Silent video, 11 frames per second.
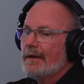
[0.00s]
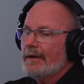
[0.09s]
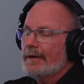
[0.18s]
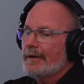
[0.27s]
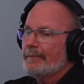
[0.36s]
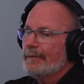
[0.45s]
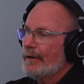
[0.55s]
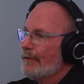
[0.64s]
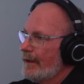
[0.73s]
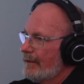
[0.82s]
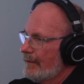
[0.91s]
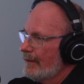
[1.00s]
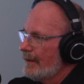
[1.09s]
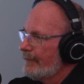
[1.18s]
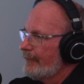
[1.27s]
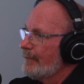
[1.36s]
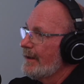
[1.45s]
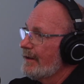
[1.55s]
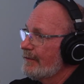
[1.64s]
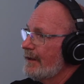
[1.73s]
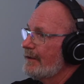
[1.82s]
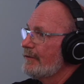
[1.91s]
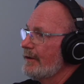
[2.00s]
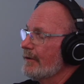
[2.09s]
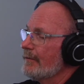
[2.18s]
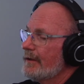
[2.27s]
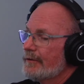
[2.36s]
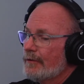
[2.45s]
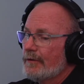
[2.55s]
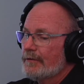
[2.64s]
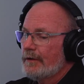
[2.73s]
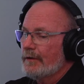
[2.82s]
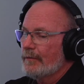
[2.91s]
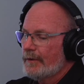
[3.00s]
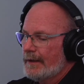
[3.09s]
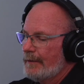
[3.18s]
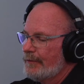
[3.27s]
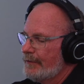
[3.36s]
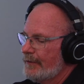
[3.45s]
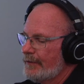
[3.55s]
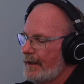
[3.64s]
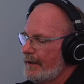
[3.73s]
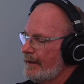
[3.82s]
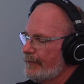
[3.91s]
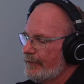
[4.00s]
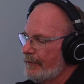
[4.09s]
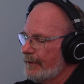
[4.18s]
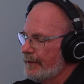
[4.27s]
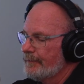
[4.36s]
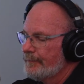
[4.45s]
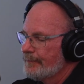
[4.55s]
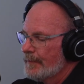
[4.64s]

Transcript: um, you know, like uh, for me as an engineer, electrical engineer, when I was designing a circuit,